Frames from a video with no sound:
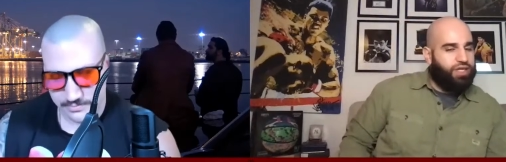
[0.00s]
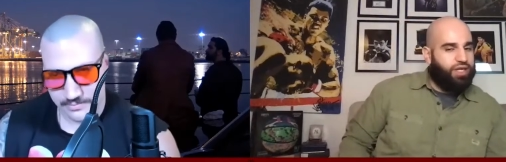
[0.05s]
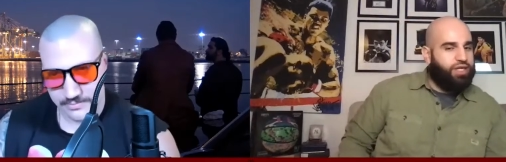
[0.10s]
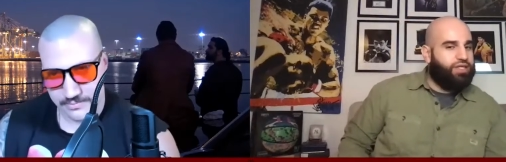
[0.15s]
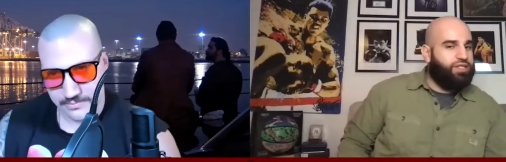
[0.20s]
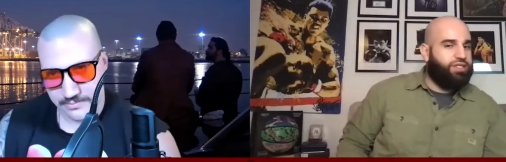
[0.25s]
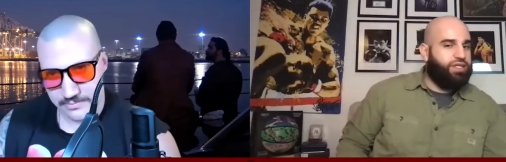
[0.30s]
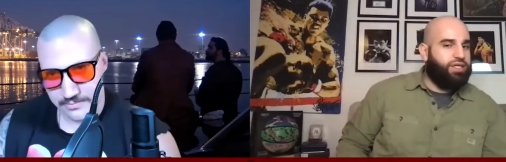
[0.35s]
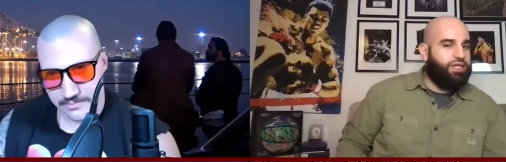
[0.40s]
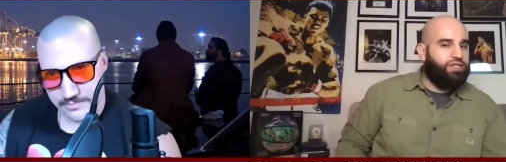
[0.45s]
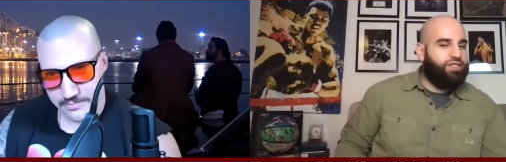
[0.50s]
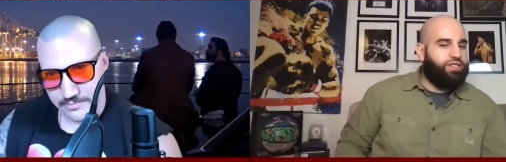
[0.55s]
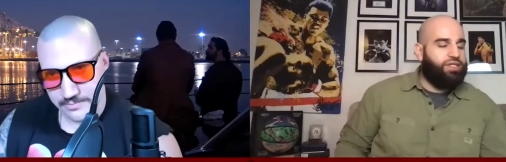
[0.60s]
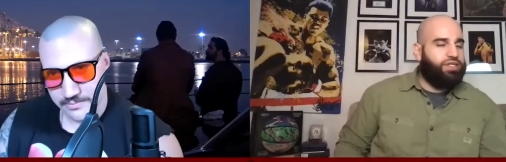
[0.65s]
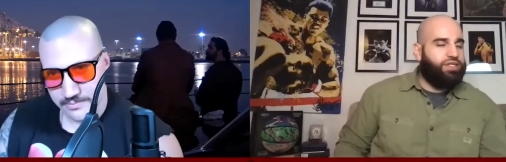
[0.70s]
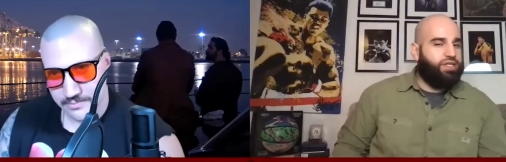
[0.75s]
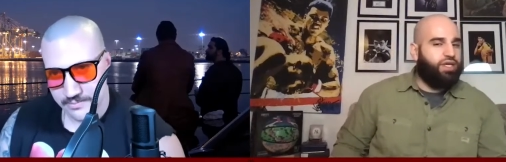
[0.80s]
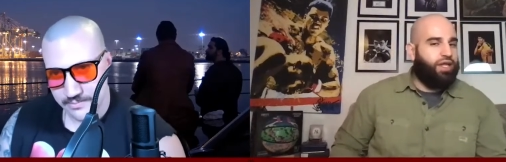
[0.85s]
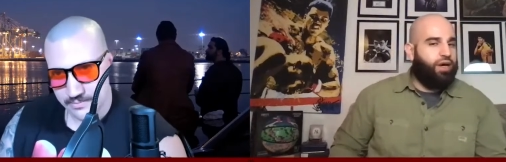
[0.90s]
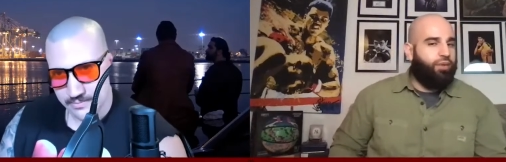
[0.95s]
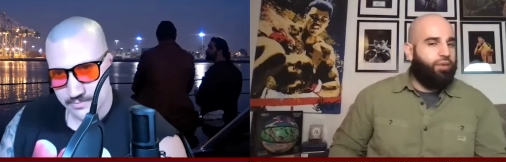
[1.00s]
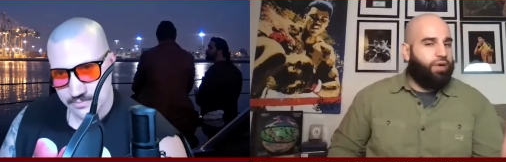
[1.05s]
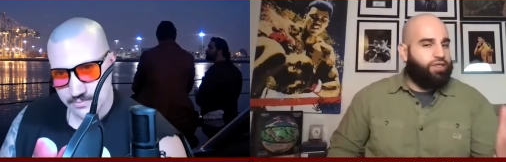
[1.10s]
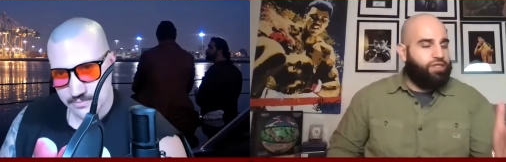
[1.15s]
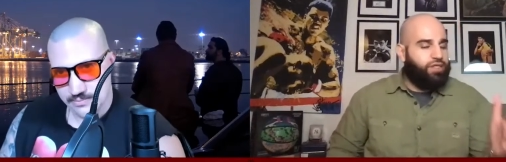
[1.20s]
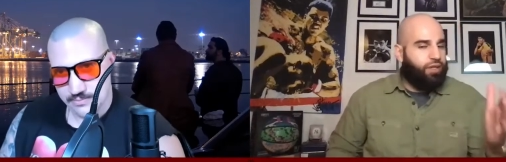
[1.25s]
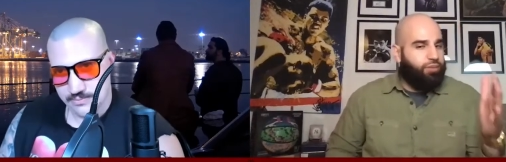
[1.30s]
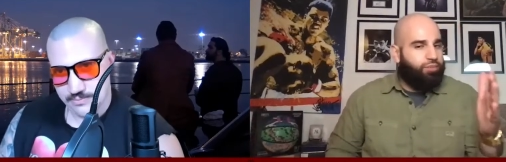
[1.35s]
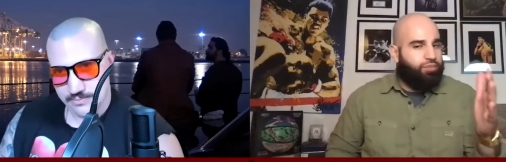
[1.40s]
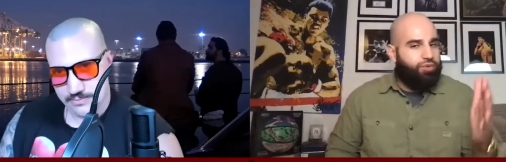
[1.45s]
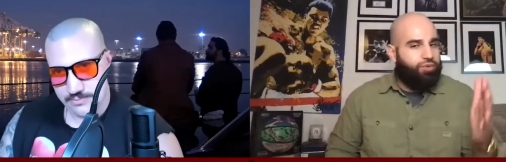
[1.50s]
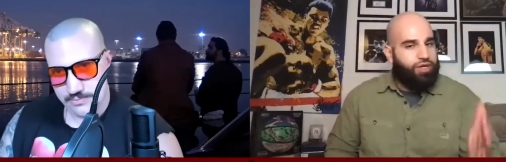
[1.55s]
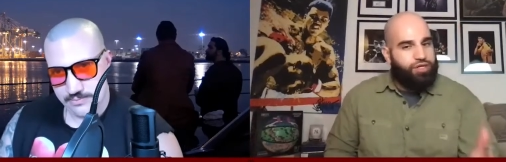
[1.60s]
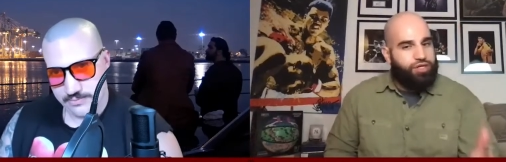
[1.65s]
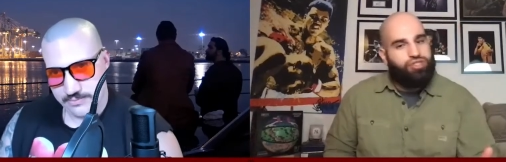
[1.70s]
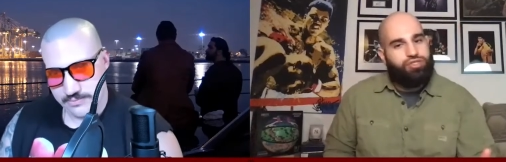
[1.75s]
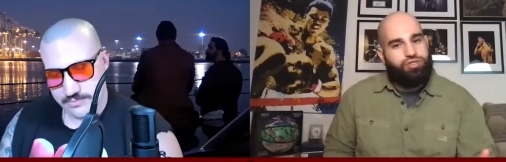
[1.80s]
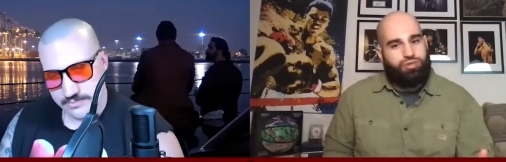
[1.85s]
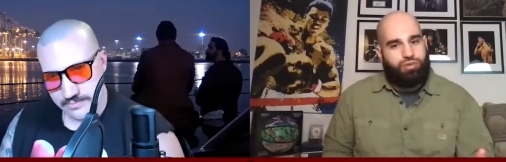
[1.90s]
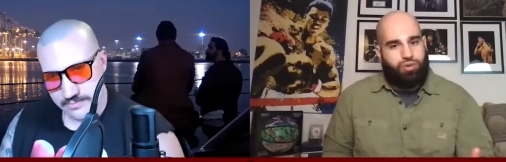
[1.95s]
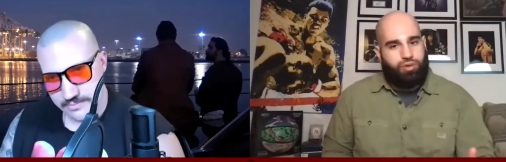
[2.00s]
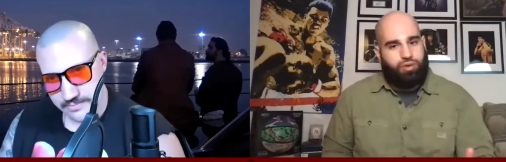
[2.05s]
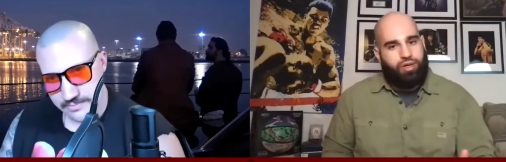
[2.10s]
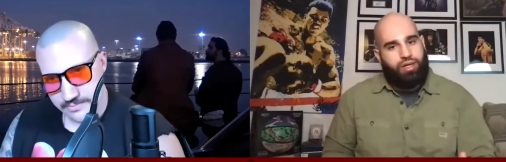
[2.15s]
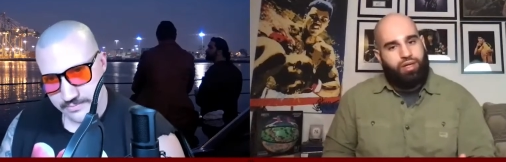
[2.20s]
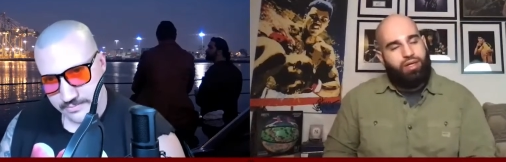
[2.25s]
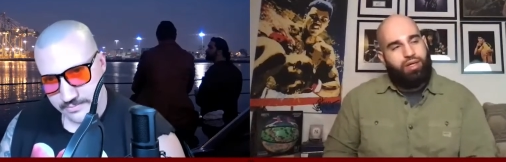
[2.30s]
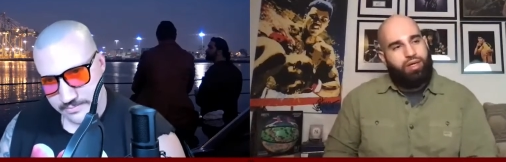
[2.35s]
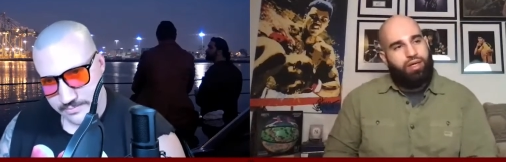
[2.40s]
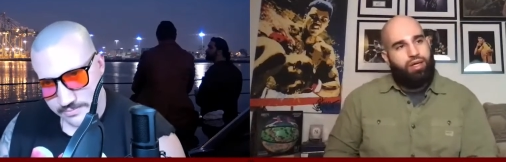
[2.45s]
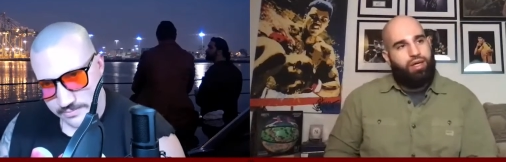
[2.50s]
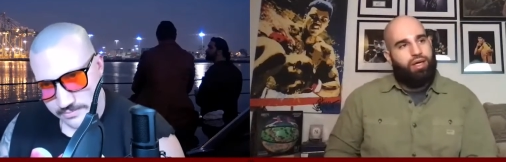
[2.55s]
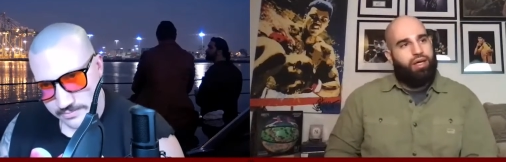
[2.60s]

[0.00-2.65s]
Speaker 1: that exist and say, I want to tell a British story.